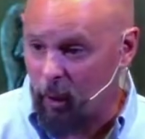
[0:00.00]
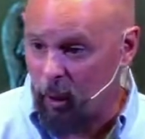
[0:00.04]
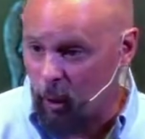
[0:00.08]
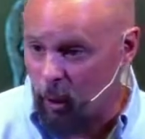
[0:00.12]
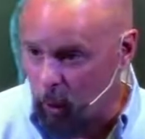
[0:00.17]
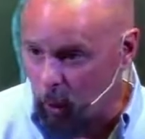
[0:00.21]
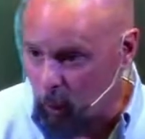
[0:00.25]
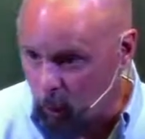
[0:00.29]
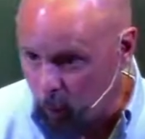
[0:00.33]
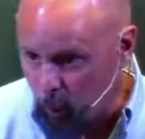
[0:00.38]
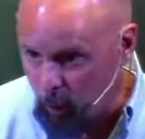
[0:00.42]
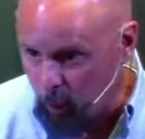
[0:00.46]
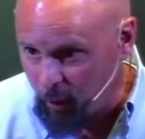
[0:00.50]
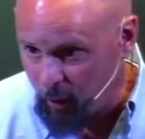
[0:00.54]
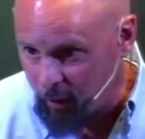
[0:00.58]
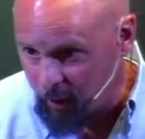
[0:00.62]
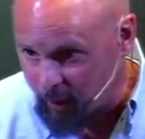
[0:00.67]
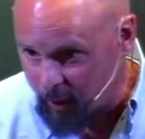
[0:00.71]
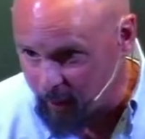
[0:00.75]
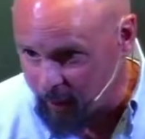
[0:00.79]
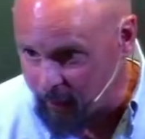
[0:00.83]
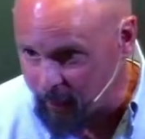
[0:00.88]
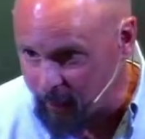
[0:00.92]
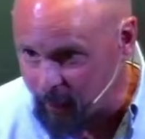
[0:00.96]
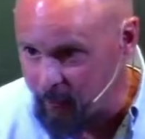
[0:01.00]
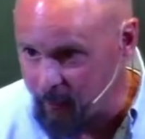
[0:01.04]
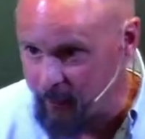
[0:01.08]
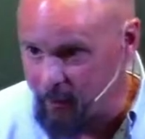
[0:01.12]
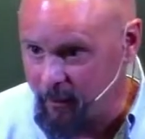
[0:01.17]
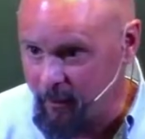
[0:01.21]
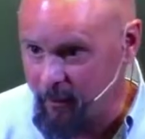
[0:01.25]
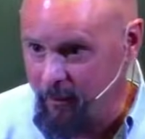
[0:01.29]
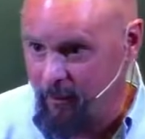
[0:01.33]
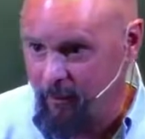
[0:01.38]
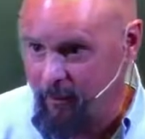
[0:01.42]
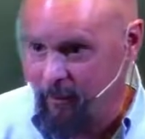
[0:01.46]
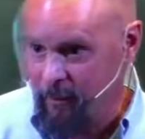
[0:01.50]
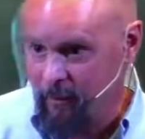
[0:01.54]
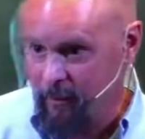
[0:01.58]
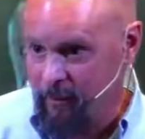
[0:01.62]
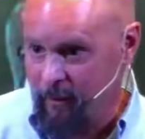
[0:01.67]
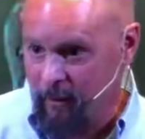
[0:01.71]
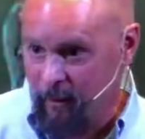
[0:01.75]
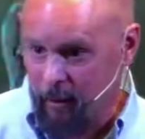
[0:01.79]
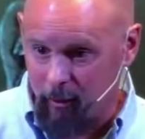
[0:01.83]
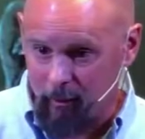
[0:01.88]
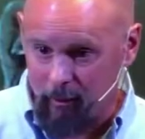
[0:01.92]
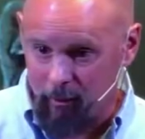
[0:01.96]
wholeness
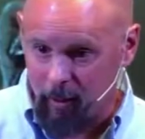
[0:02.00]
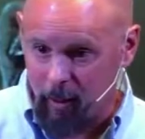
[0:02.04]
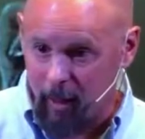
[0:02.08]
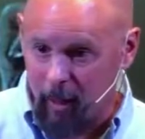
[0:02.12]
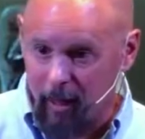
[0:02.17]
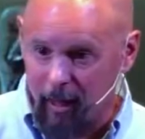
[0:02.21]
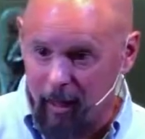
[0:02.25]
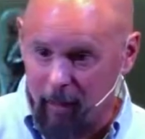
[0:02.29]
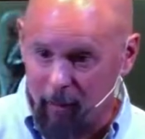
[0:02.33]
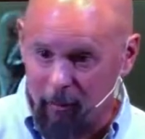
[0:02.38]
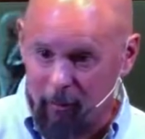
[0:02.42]
of life.